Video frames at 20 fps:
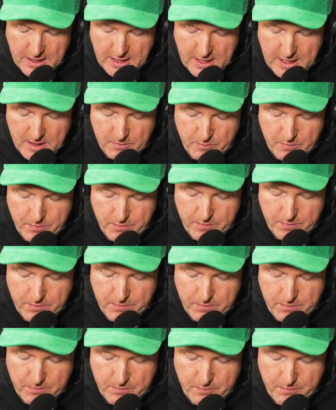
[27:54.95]
Uh,
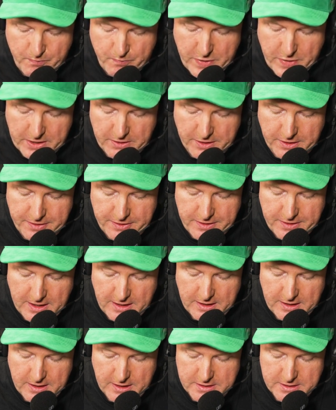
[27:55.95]
but I
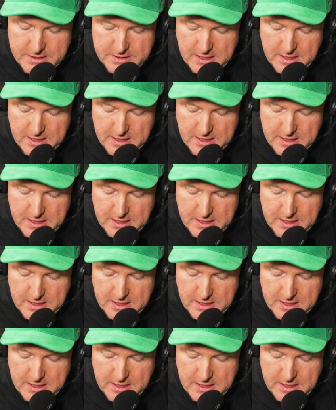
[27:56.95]
think it's